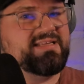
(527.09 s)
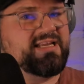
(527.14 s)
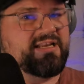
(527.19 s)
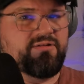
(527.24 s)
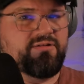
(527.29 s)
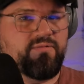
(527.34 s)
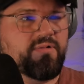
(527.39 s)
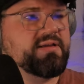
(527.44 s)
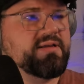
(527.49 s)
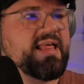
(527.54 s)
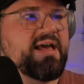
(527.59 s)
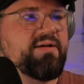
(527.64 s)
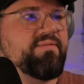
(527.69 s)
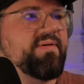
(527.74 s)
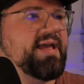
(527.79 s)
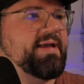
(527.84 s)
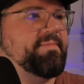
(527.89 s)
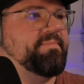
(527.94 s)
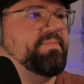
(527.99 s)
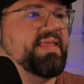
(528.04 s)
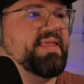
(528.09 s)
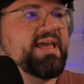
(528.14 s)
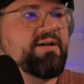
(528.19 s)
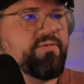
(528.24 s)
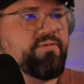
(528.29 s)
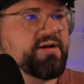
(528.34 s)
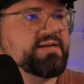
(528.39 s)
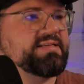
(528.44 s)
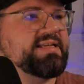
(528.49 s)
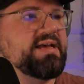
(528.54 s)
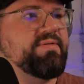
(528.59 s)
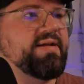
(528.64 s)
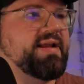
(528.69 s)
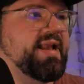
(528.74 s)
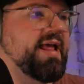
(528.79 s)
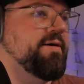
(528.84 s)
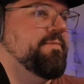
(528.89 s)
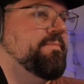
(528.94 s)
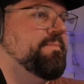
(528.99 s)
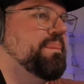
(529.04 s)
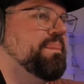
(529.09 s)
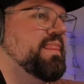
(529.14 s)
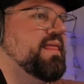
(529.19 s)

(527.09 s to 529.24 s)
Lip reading: didn't work that way. It works that way now.